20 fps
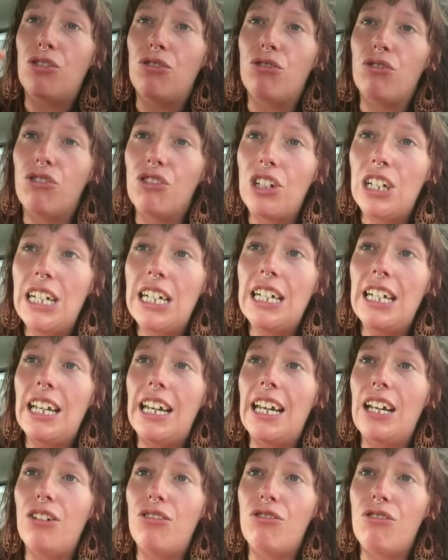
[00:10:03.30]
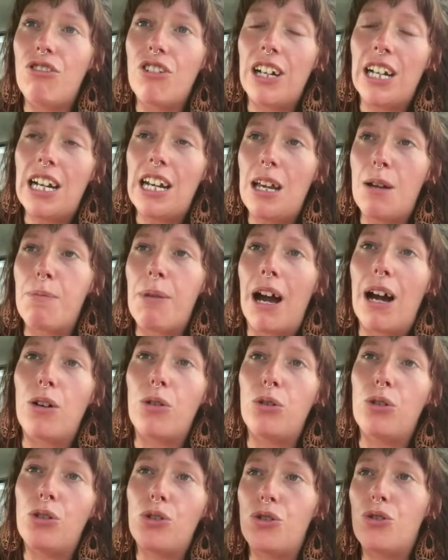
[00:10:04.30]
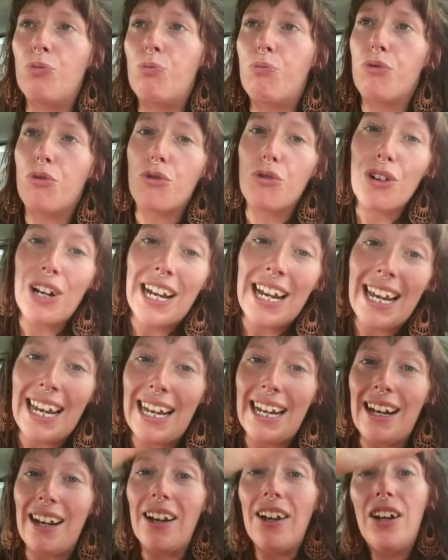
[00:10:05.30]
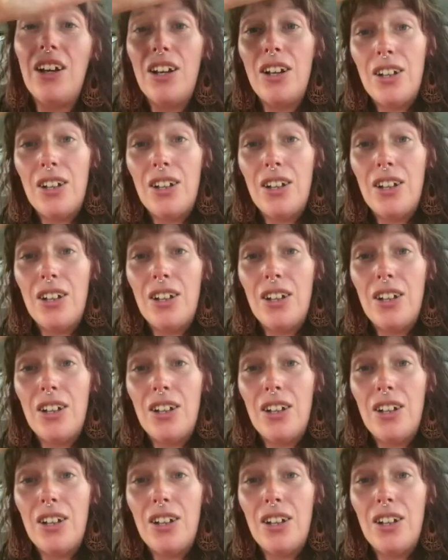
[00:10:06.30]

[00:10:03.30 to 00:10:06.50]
is really, really about us bringing,